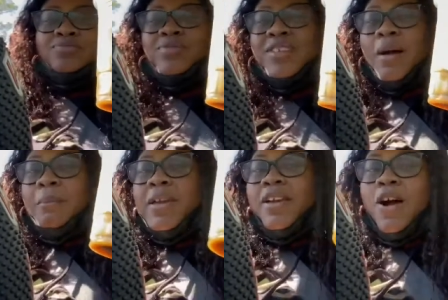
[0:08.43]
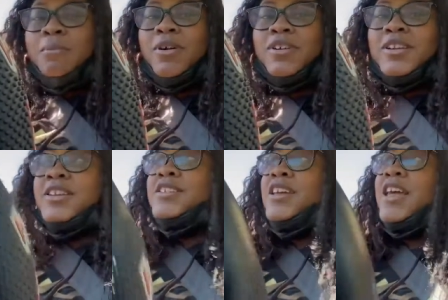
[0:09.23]
Yummy caramel
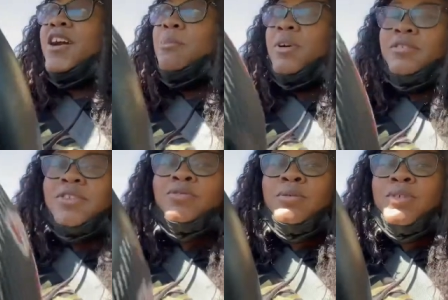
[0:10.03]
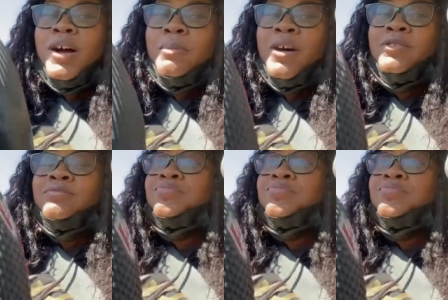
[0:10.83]
goodness. Look at that caramel. That's what I'm talking about.